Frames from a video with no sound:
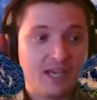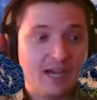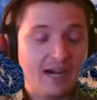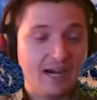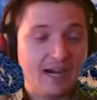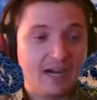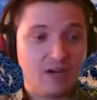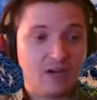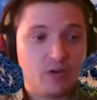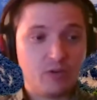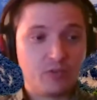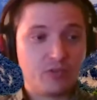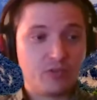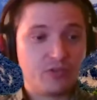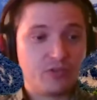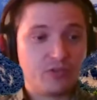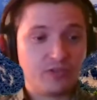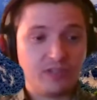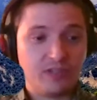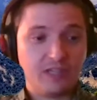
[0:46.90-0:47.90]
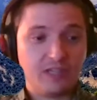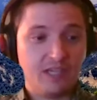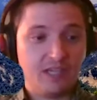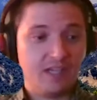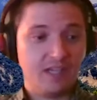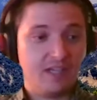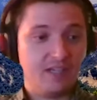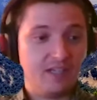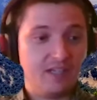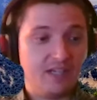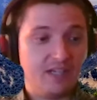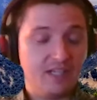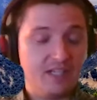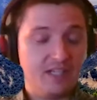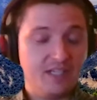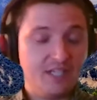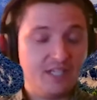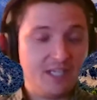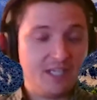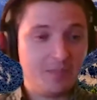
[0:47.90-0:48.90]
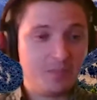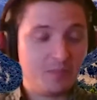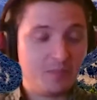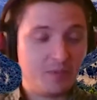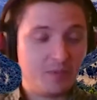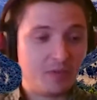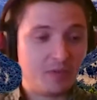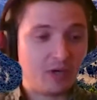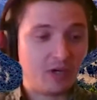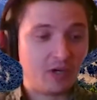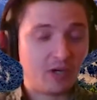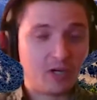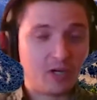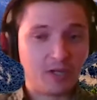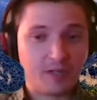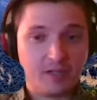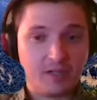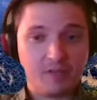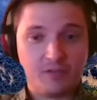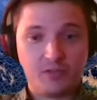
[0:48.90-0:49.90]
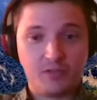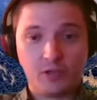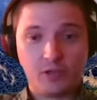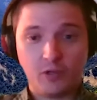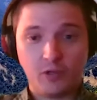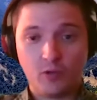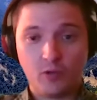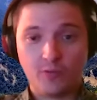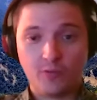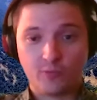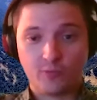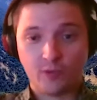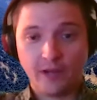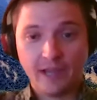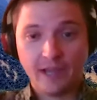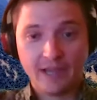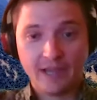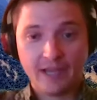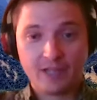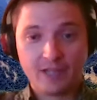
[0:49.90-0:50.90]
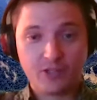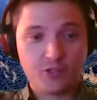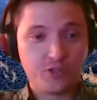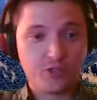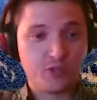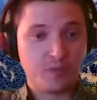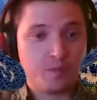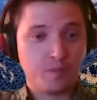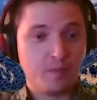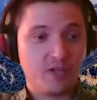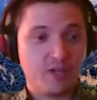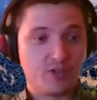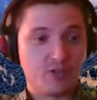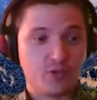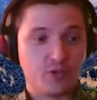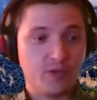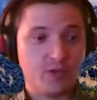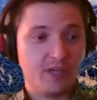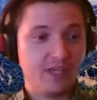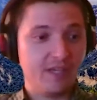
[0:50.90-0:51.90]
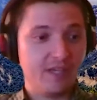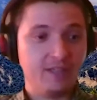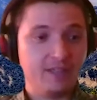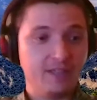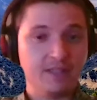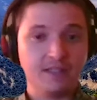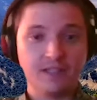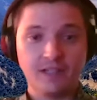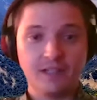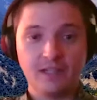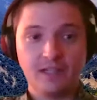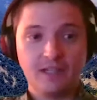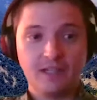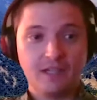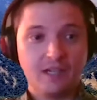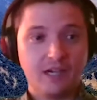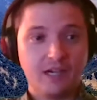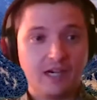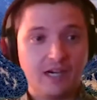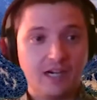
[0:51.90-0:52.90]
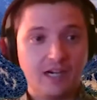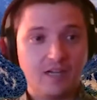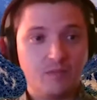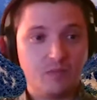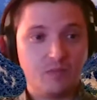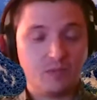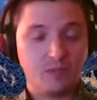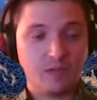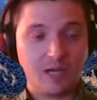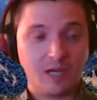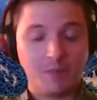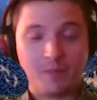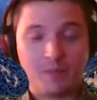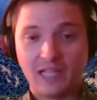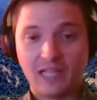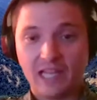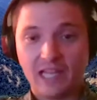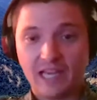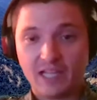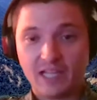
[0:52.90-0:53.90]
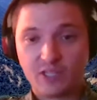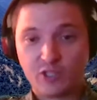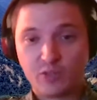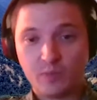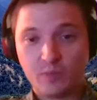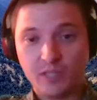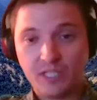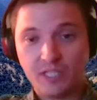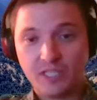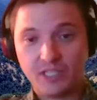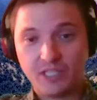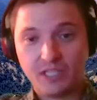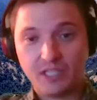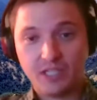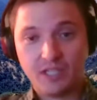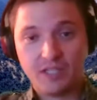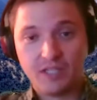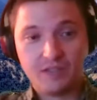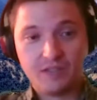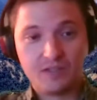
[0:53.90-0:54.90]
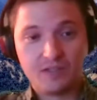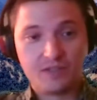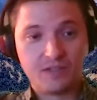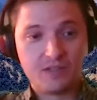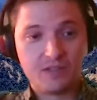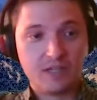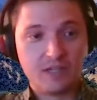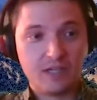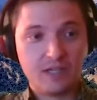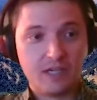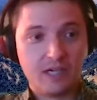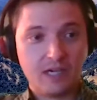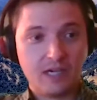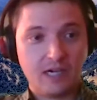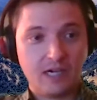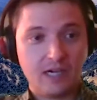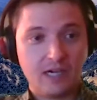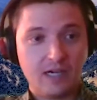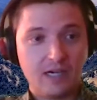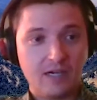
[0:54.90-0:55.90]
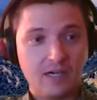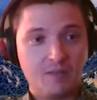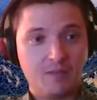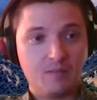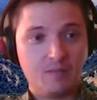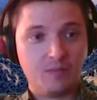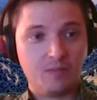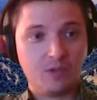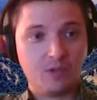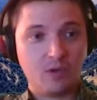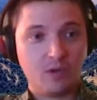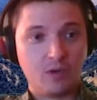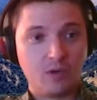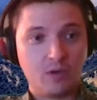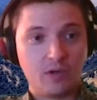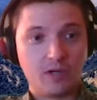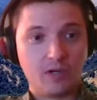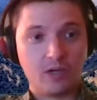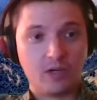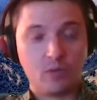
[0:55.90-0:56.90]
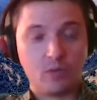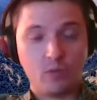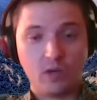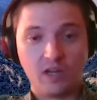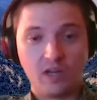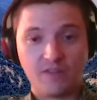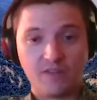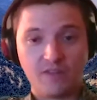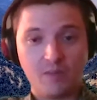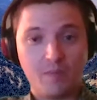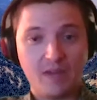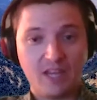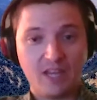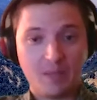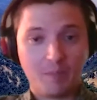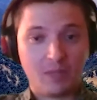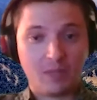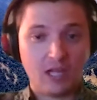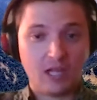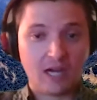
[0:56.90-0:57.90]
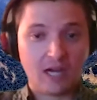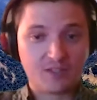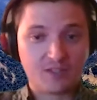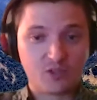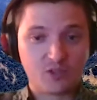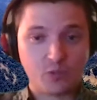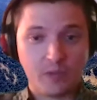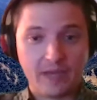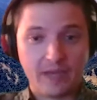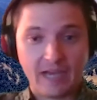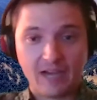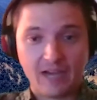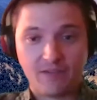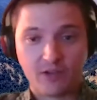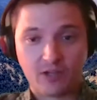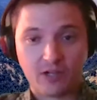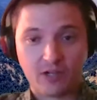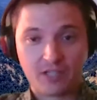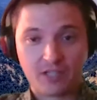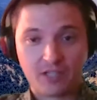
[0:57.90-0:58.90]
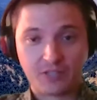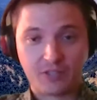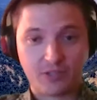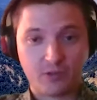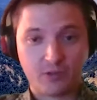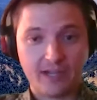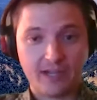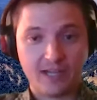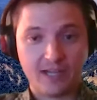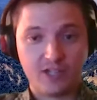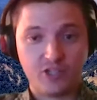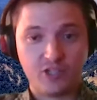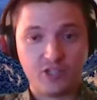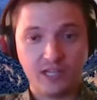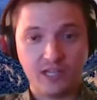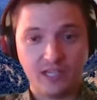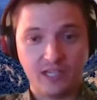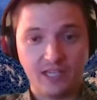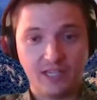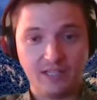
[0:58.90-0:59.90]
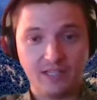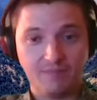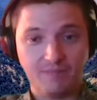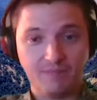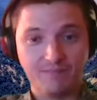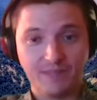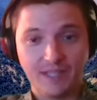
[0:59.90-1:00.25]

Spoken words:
out in a deep part of Tejon Ranch measuring a plant species or one of the many plots we have across the ranch, taking